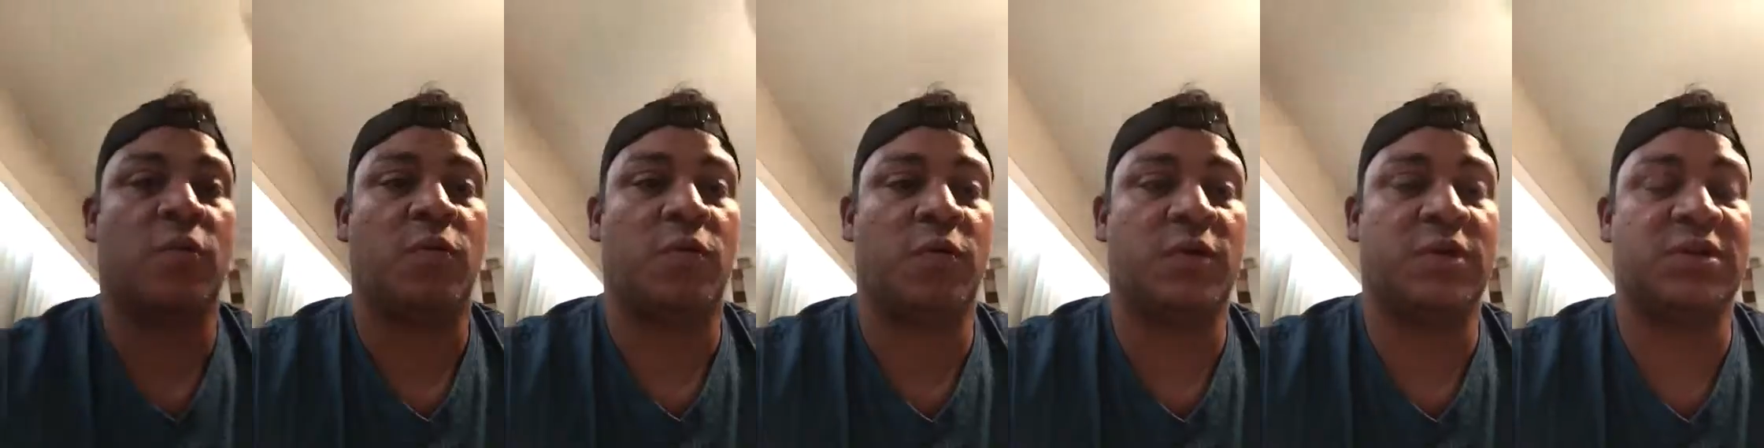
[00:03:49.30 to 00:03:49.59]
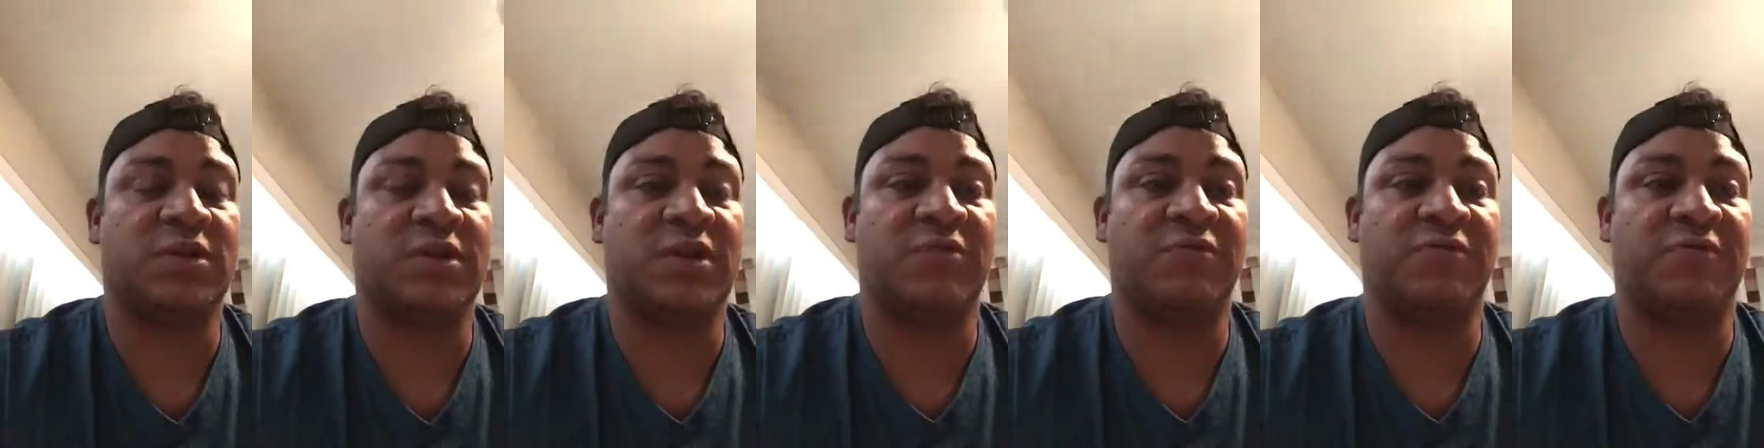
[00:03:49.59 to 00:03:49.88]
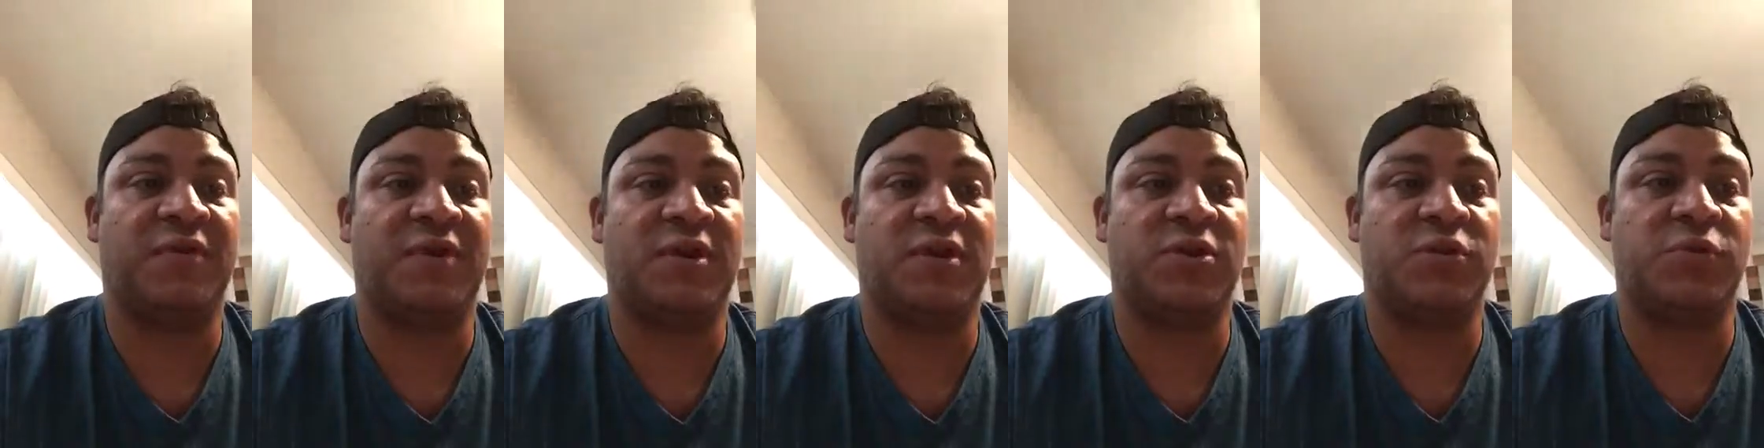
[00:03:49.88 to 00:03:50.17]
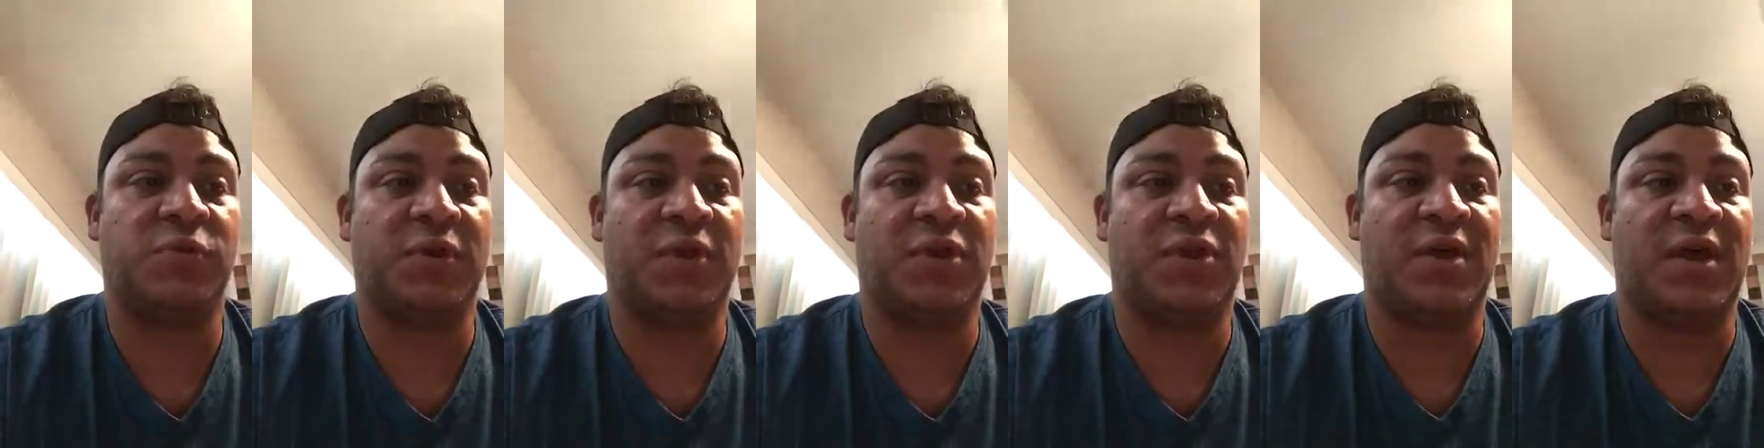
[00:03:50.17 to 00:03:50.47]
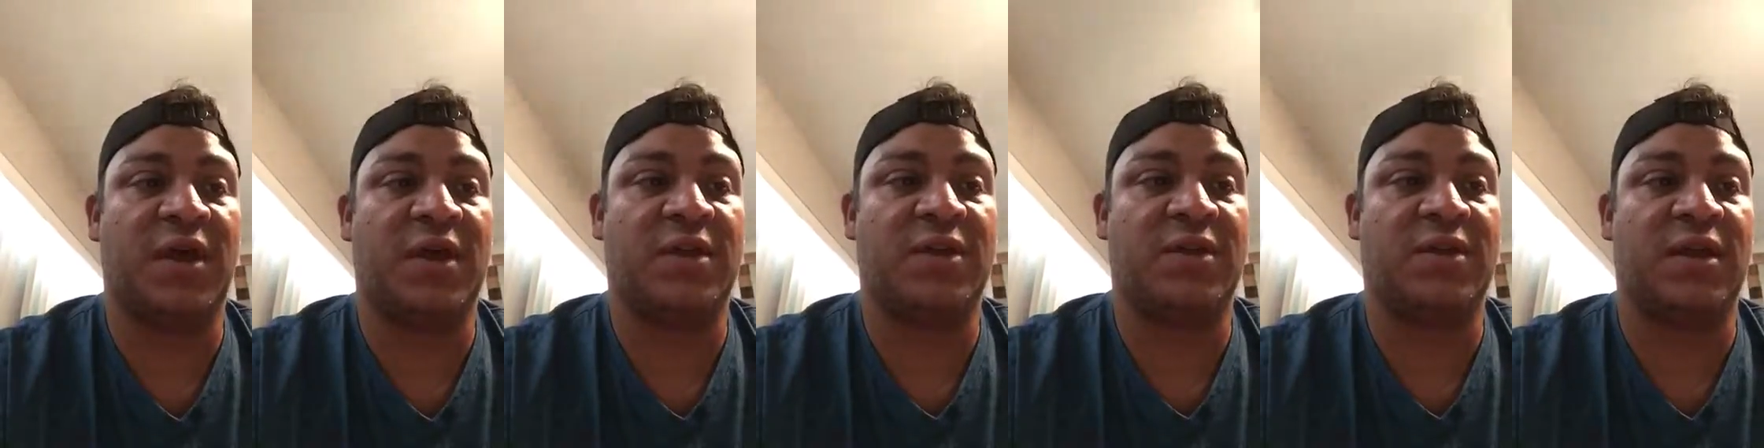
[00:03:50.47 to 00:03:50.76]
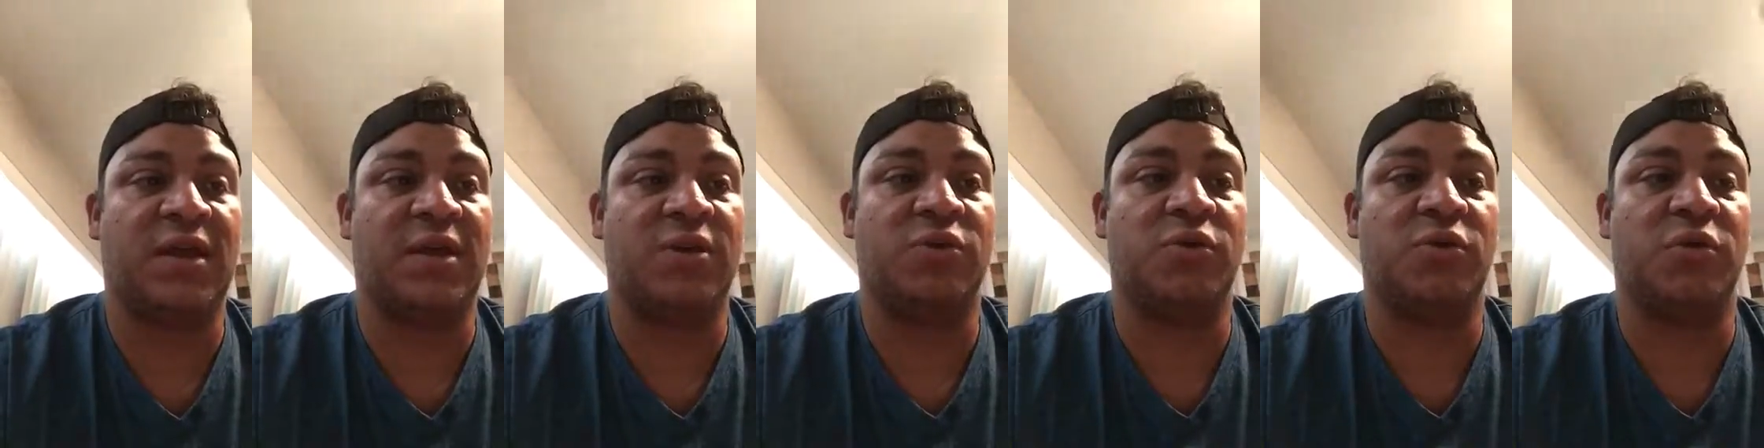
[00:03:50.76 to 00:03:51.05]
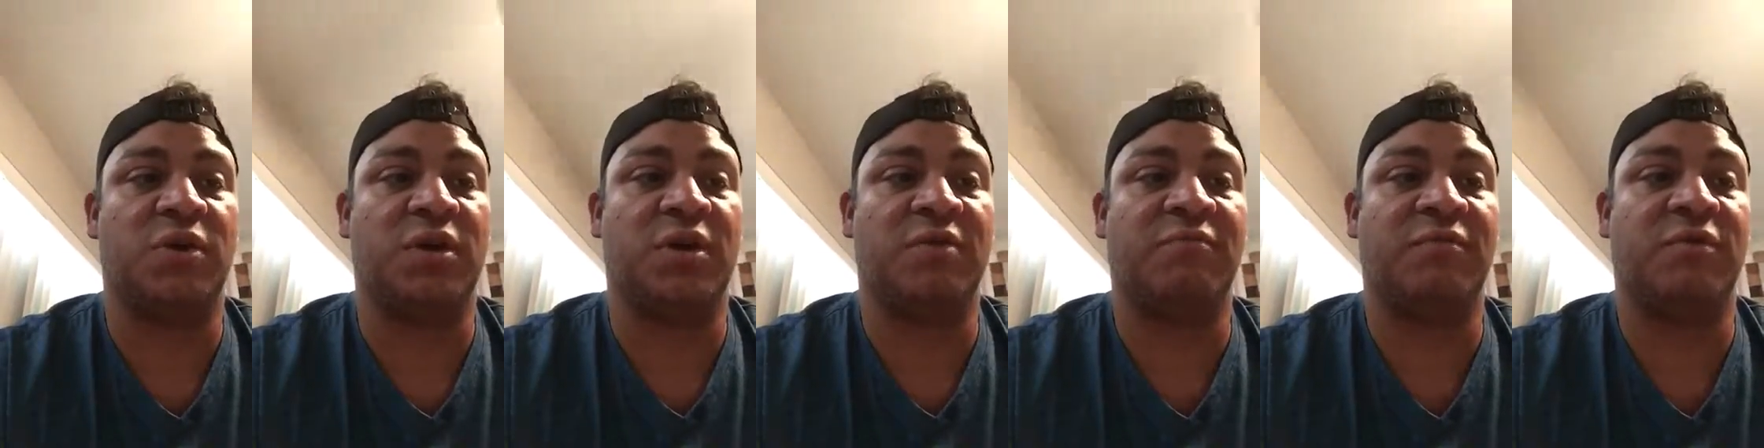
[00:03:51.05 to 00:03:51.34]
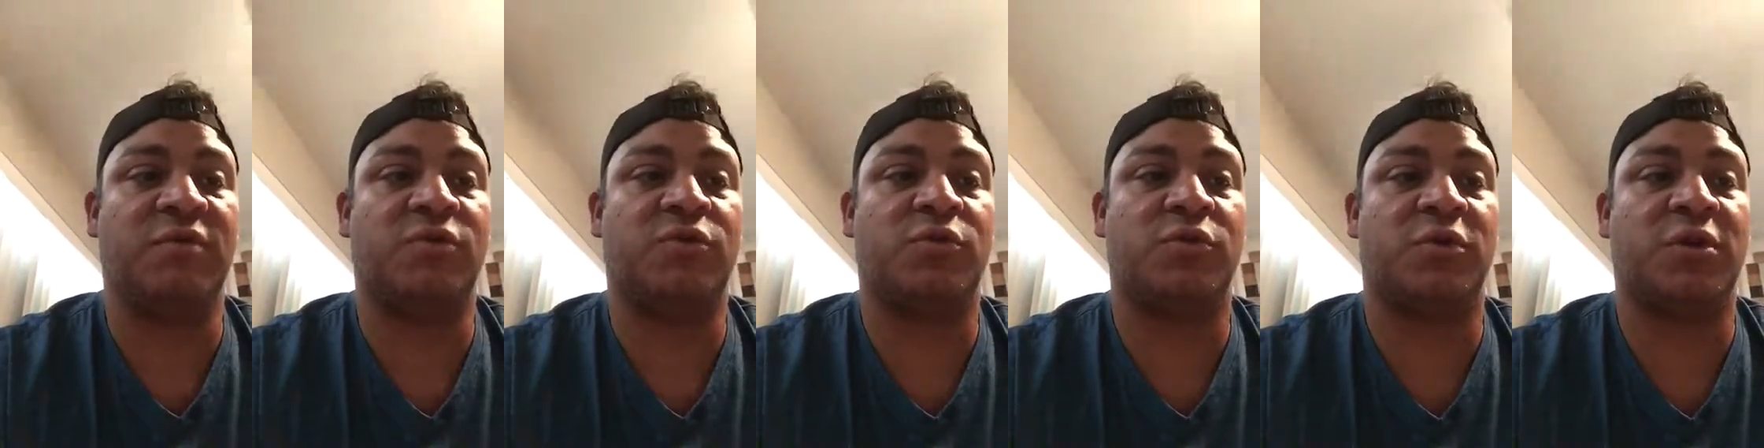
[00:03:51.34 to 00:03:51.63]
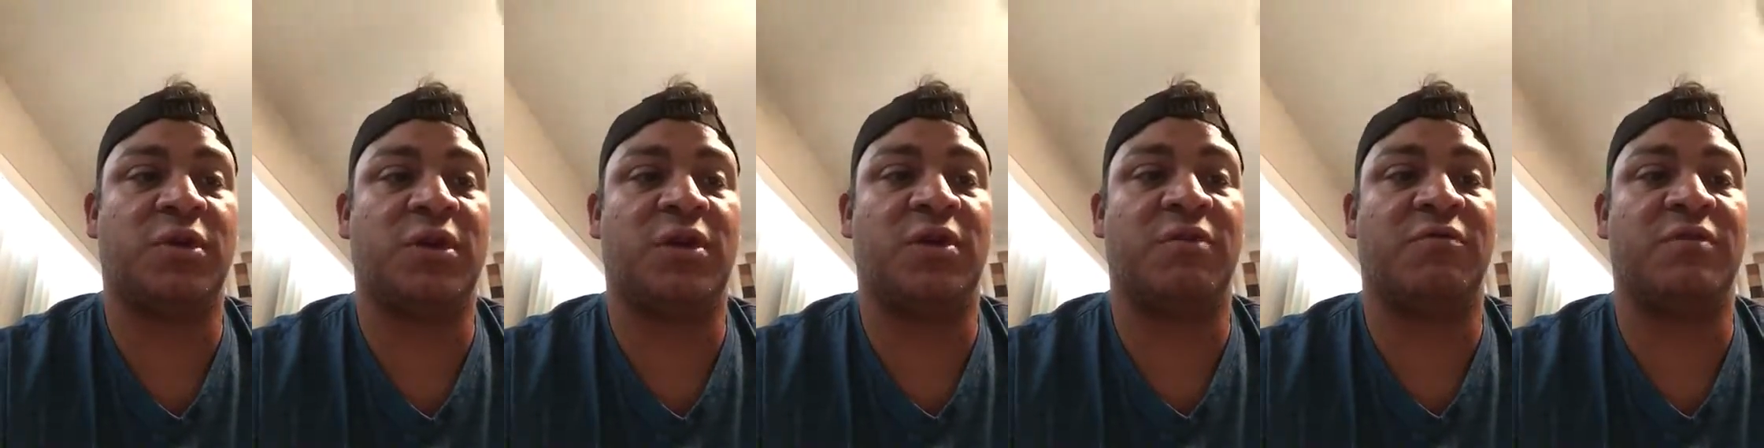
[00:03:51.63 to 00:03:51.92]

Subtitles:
Once they finish with that, they do an inventory